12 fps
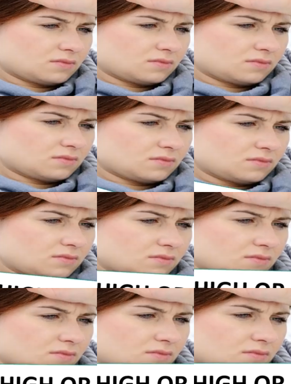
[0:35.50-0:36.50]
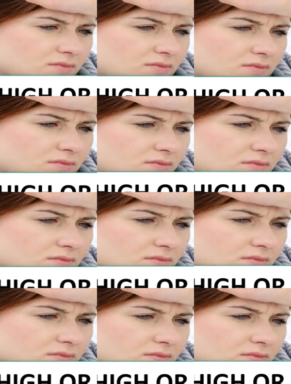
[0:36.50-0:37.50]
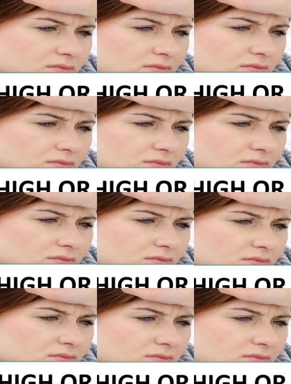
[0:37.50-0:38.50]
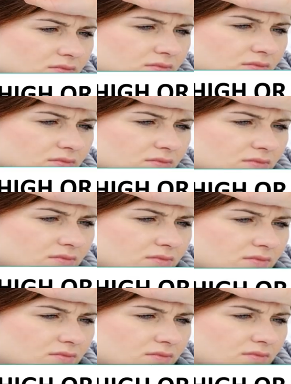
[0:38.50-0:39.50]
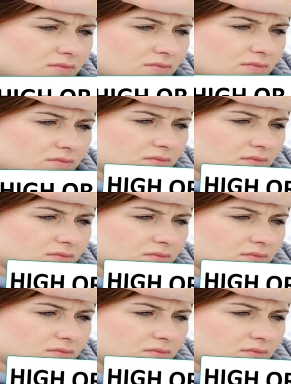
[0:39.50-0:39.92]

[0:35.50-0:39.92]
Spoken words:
Nobody speaks.